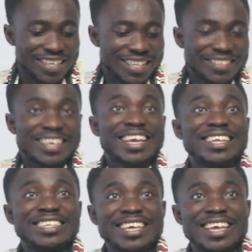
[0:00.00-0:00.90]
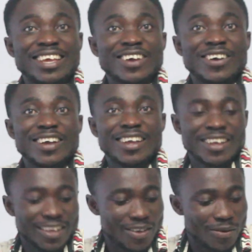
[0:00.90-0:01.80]
the second day
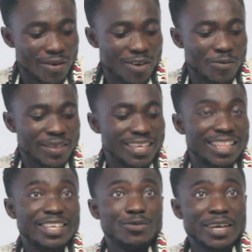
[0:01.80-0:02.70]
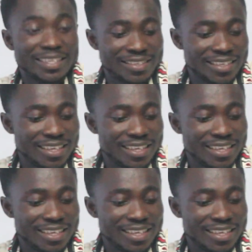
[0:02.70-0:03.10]
where we'll be dealing with